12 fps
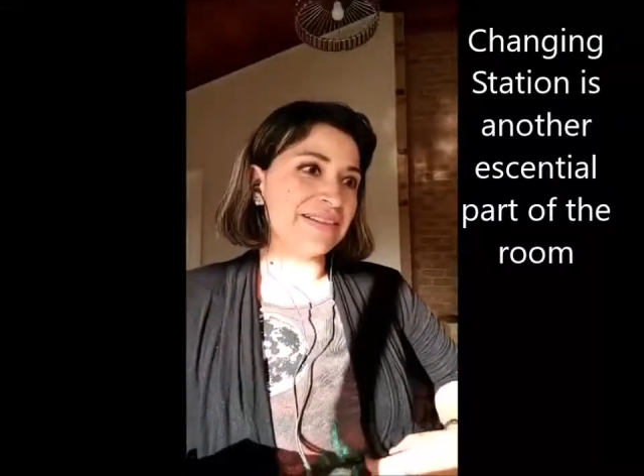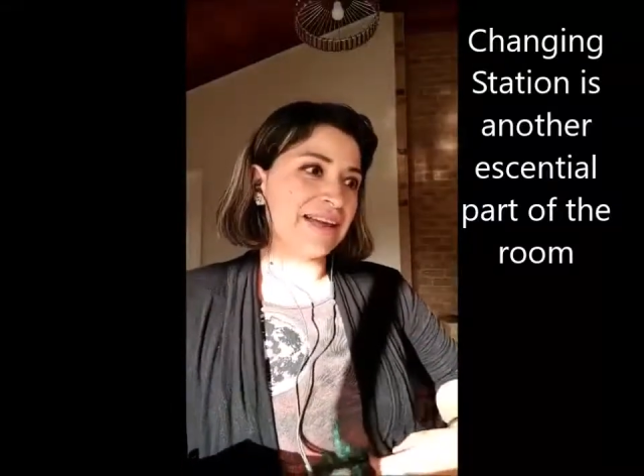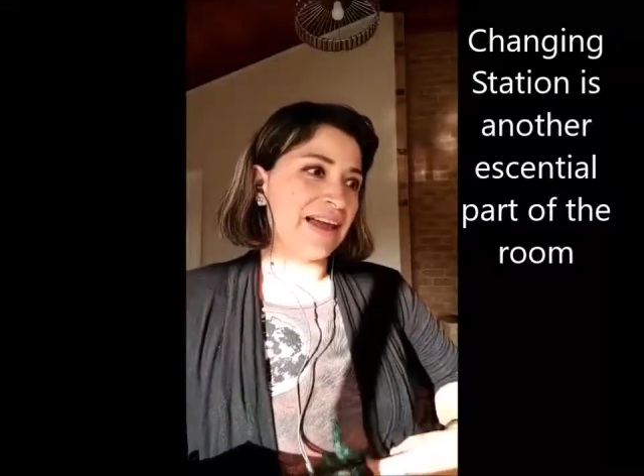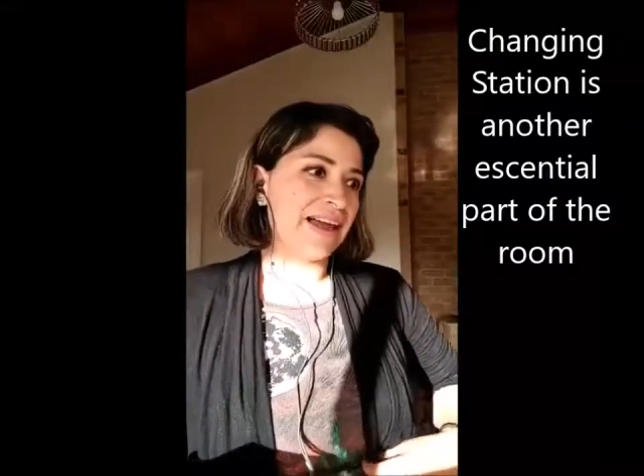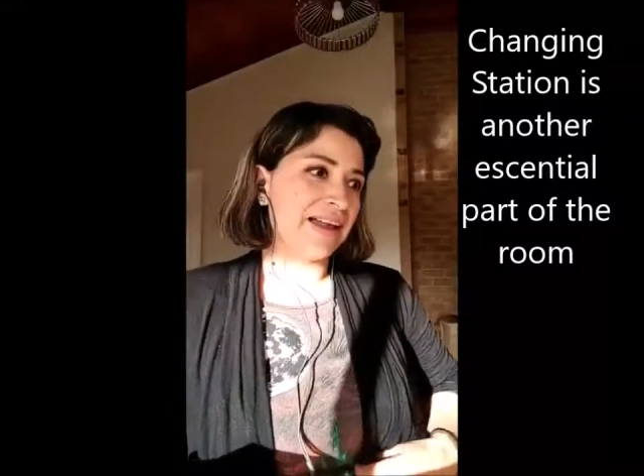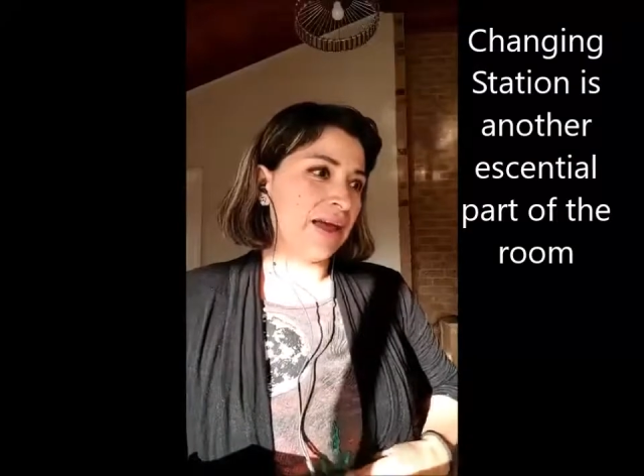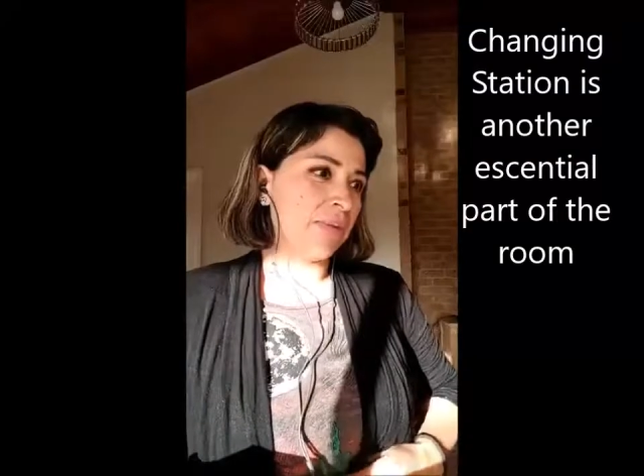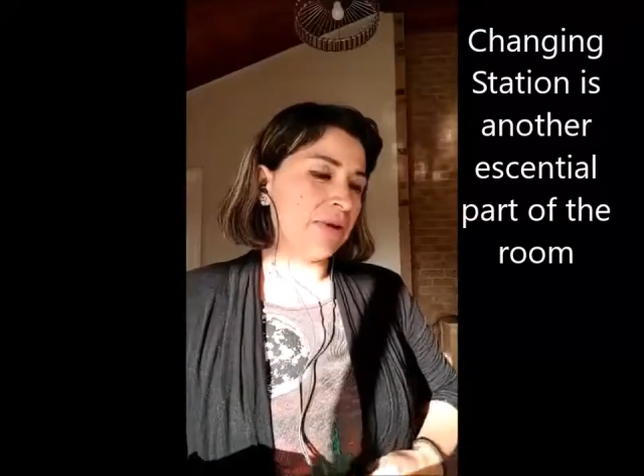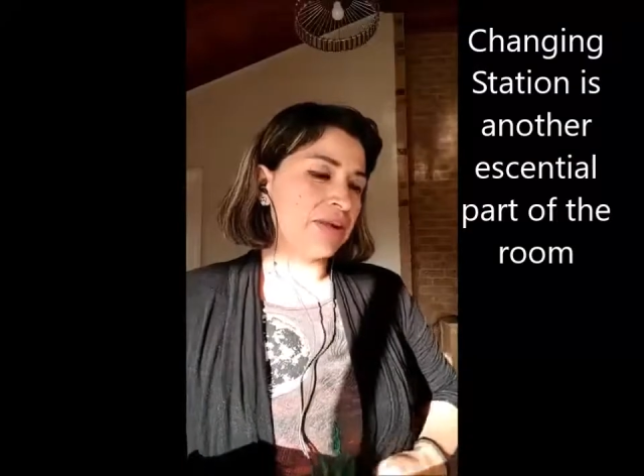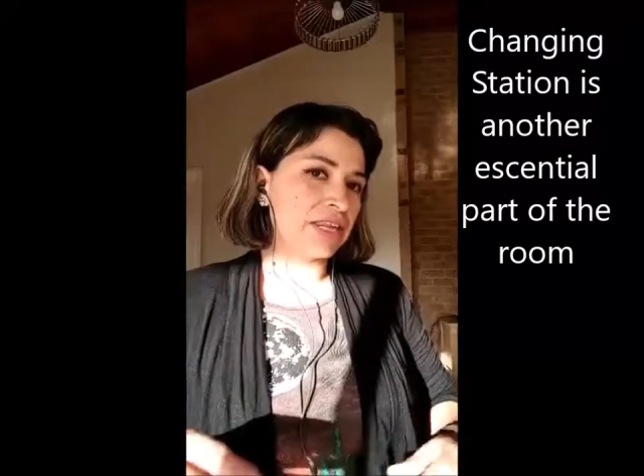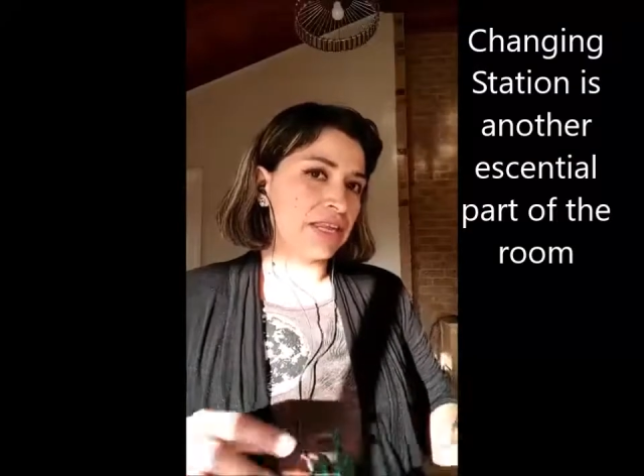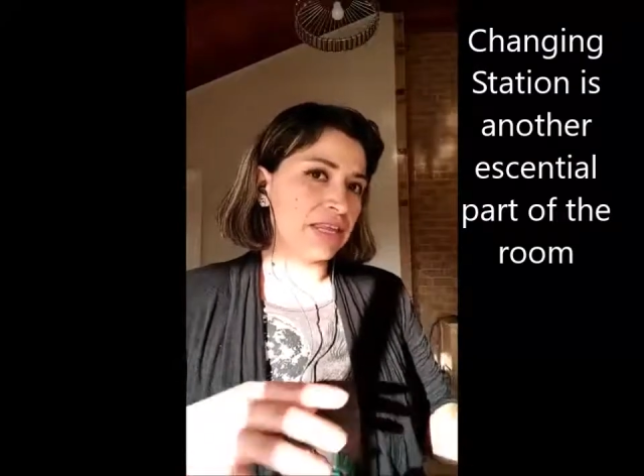and I
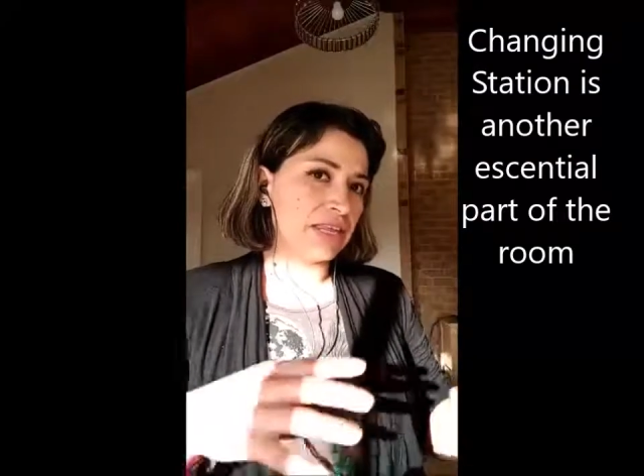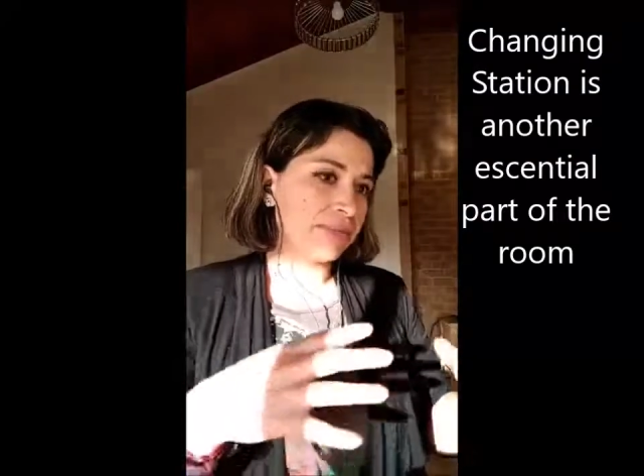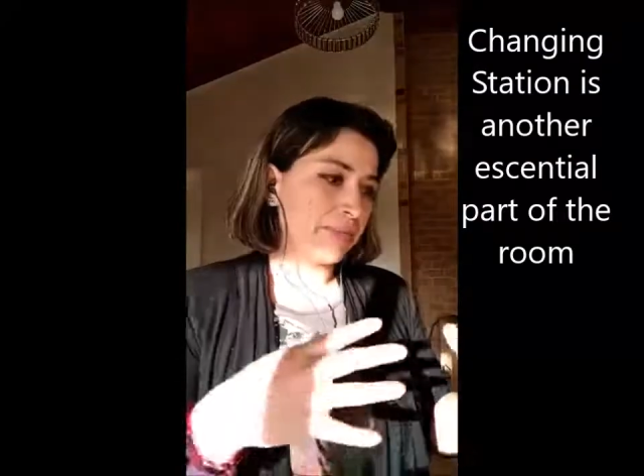was changing